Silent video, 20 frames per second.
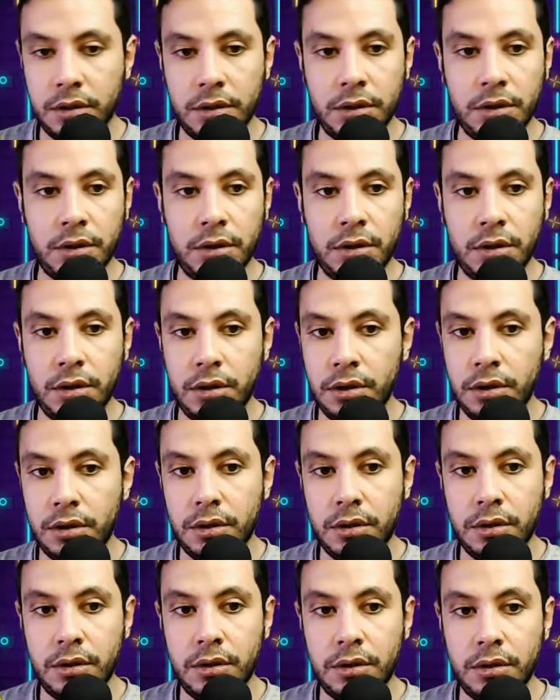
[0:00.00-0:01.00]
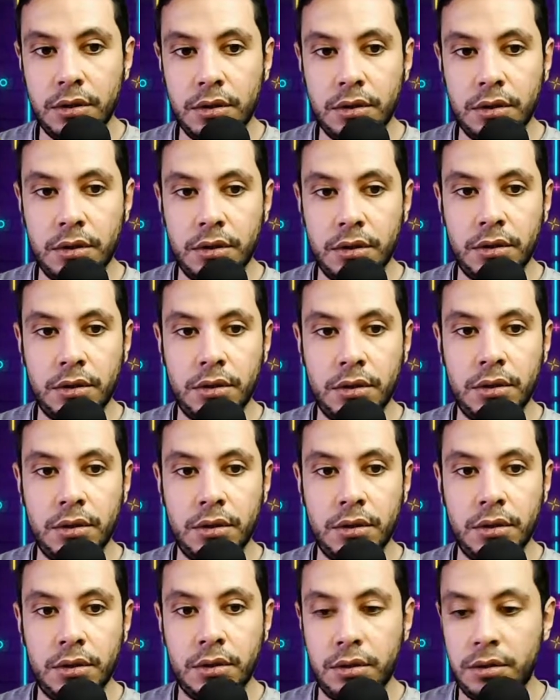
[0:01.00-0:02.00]

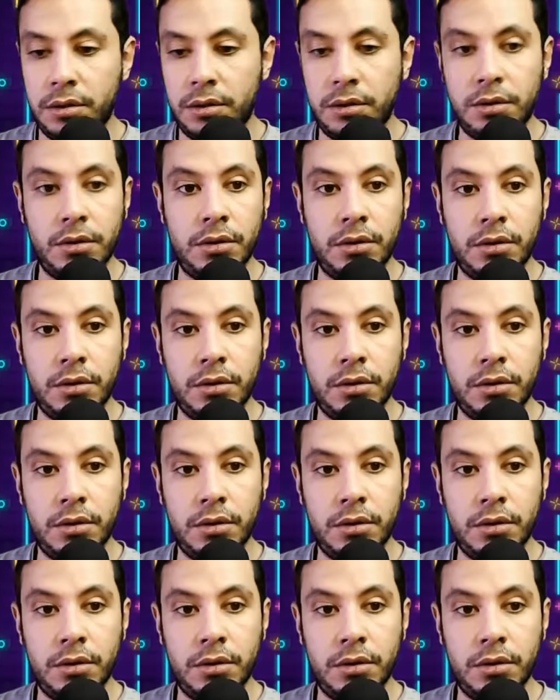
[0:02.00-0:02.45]
(no one is talking)